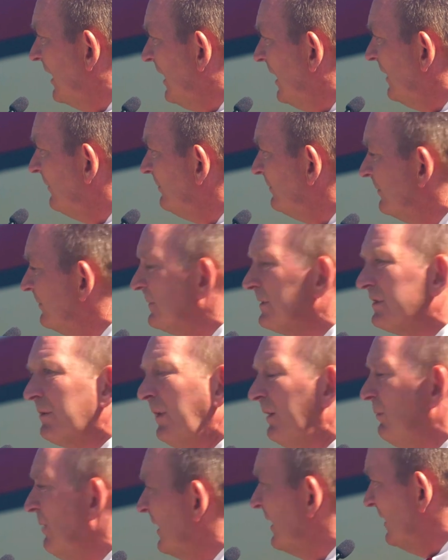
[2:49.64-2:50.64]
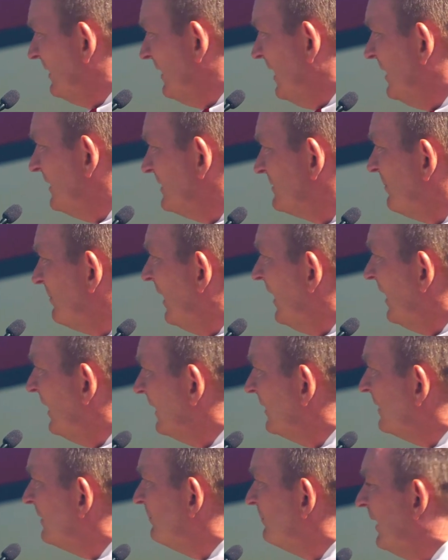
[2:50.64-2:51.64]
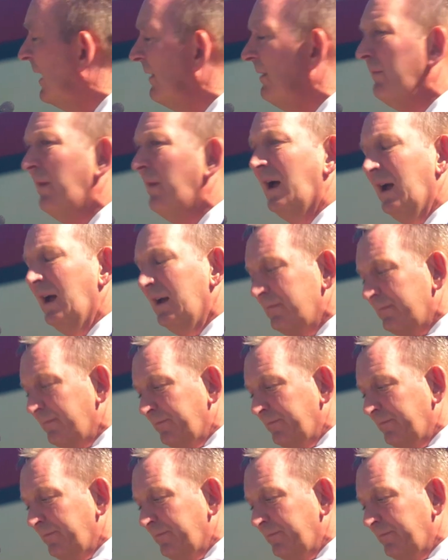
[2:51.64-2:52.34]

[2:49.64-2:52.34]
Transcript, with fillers: um, to be recognised by, by the Mayor.